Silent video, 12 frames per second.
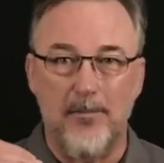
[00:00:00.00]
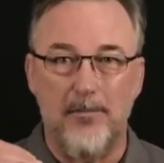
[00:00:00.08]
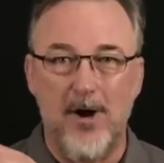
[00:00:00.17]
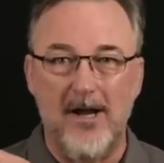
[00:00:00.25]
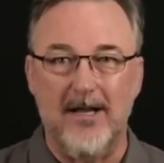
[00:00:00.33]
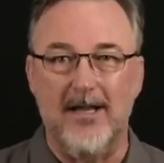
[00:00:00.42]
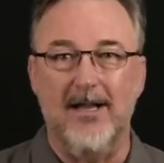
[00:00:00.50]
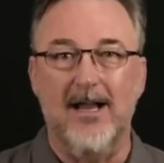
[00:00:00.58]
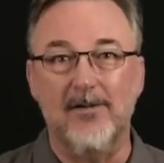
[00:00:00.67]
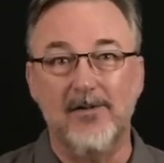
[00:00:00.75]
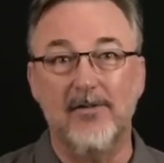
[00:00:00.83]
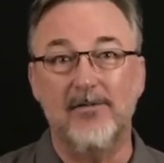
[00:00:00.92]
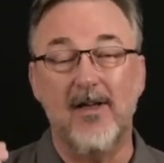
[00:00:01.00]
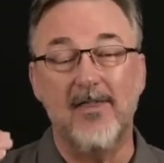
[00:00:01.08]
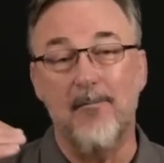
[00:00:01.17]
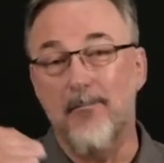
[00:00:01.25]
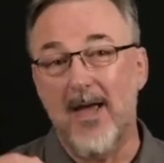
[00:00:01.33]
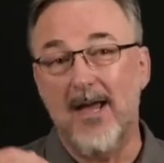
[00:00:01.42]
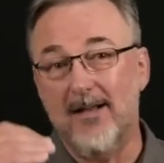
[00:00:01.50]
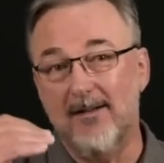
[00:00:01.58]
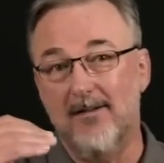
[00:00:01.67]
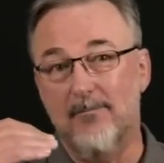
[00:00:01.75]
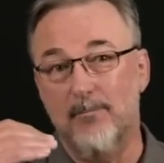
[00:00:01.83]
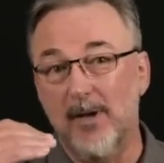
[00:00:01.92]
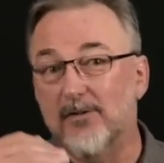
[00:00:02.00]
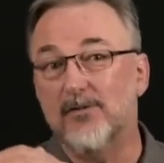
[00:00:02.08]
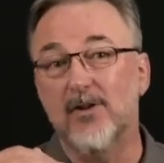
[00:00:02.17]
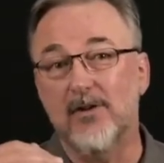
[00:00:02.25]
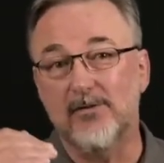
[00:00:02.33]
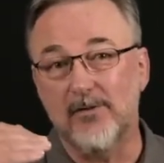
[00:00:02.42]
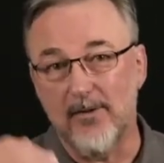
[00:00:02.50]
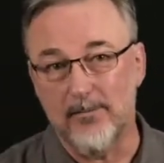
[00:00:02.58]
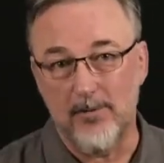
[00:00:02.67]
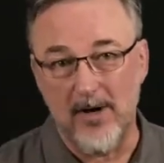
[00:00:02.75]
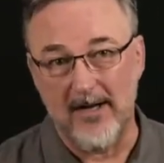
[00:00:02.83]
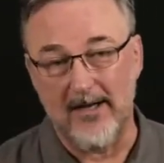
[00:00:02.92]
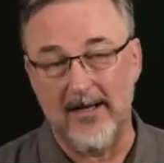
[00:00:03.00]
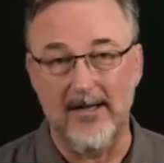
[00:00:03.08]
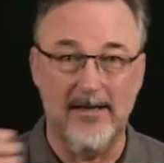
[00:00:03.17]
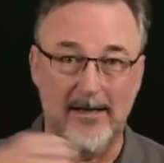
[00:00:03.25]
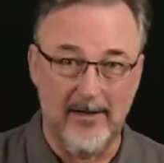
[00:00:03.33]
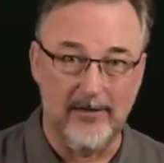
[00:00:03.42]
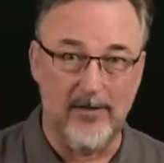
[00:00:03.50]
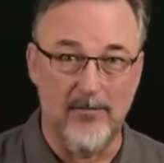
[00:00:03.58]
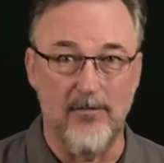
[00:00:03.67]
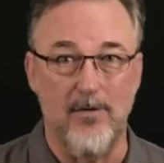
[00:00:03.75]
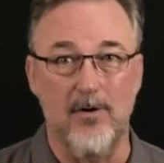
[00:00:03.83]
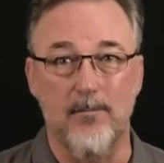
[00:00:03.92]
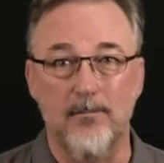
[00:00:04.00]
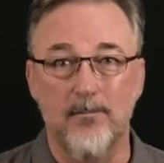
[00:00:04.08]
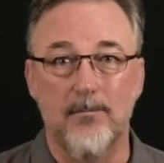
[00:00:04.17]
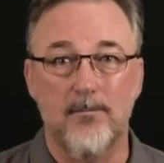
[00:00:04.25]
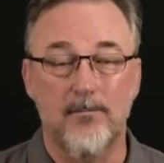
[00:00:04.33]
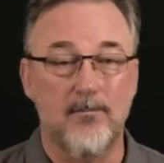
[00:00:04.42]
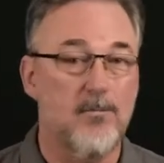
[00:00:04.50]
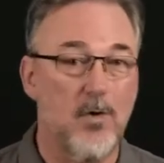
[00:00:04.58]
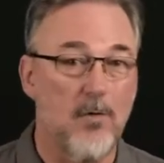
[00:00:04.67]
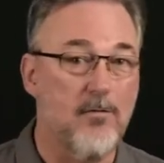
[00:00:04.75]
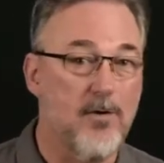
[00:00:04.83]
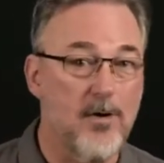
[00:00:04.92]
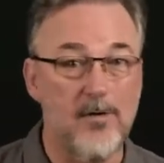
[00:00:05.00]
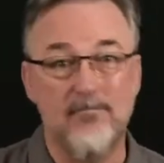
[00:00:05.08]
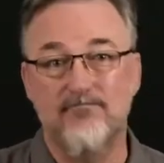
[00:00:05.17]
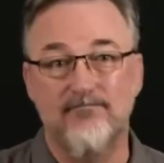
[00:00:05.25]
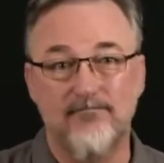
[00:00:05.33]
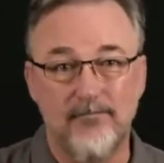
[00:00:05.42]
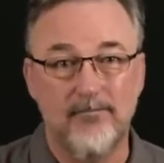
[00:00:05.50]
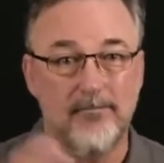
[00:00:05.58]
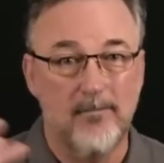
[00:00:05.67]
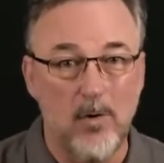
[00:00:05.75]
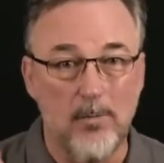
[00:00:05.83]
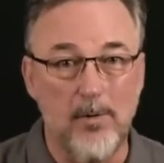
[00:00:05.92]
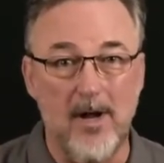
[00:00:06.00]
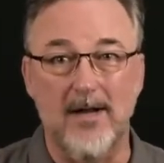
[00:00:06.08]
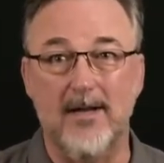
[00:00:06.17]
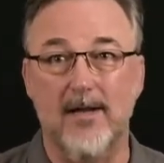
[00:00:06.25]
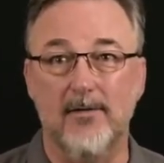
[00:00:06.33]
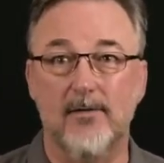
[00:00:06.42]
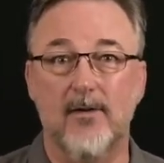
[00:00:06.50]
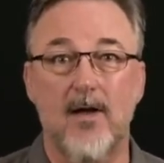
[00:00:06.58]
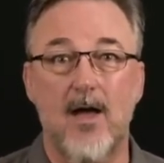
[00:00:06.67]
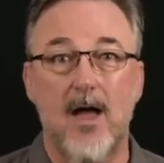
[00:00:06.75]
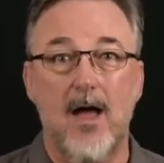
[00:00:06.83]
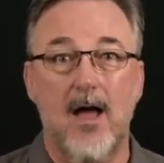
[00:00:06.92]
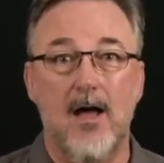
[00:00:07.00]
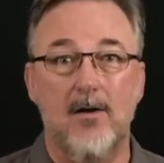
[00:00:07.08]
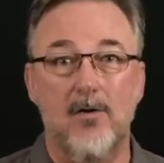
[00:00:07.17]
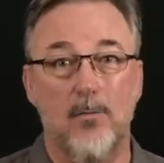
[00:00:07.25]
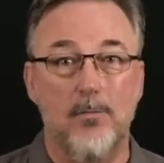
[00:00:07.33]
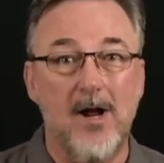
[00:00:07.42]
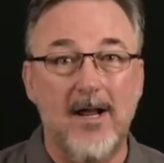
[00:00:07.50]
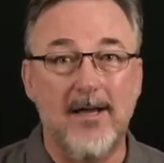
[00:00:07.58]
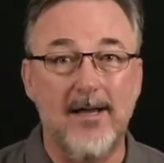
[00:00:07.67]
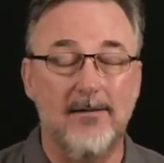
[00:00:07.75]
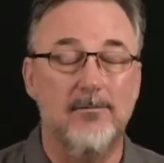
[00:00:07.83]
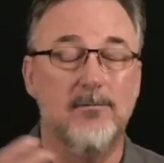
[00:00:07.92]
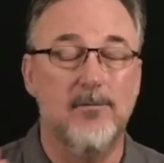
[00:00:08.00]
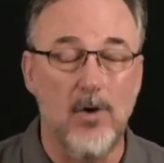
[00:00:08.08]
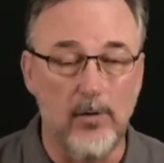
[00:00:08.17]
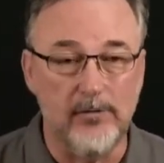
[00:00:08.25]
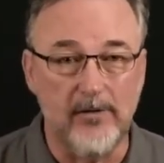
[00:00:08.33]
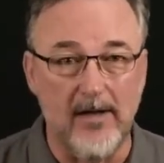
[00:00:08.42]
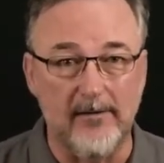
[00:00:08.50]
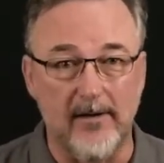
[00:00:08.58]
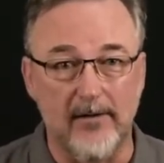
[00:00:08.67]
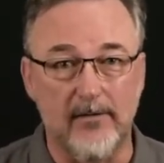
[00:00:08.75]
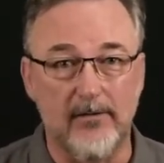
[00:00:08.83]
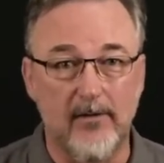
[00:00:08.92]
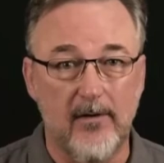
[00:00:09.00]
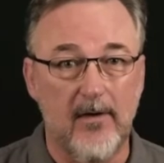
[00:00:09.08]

predicate. As I said, the main business of the predicate is the verb. No verb, no predicate. No predicate, no sentence.